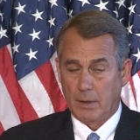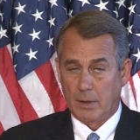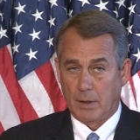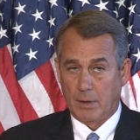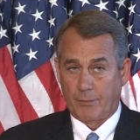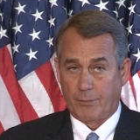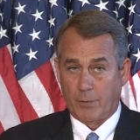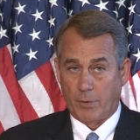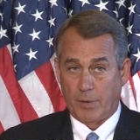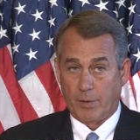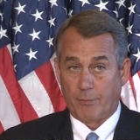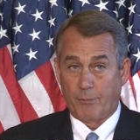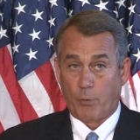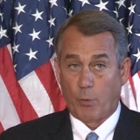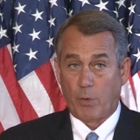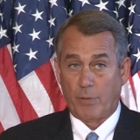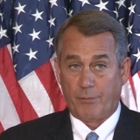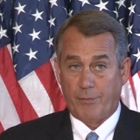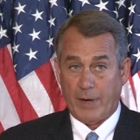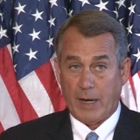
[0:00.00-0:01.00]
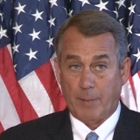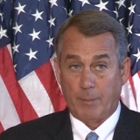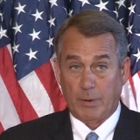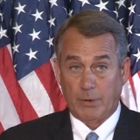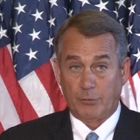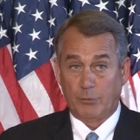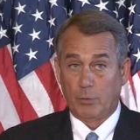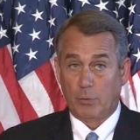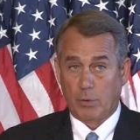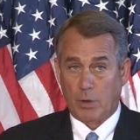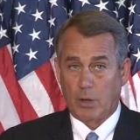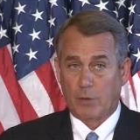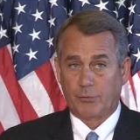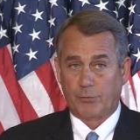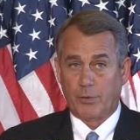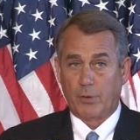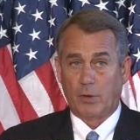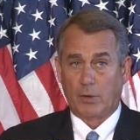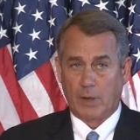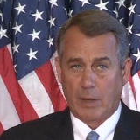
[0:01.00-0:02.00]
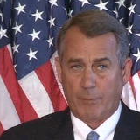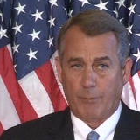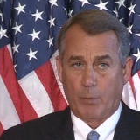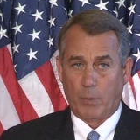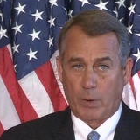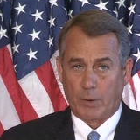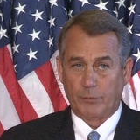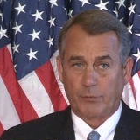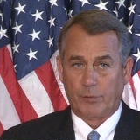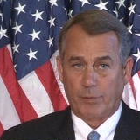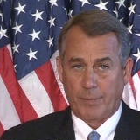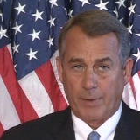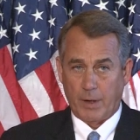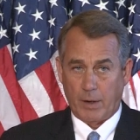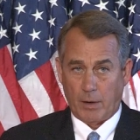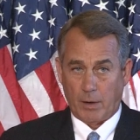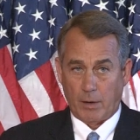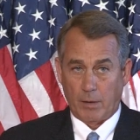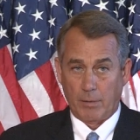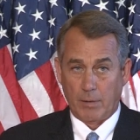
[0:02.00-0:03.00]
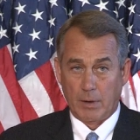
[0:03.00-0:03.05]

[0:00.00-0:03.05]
uh, for the four families who lost their loved ones there.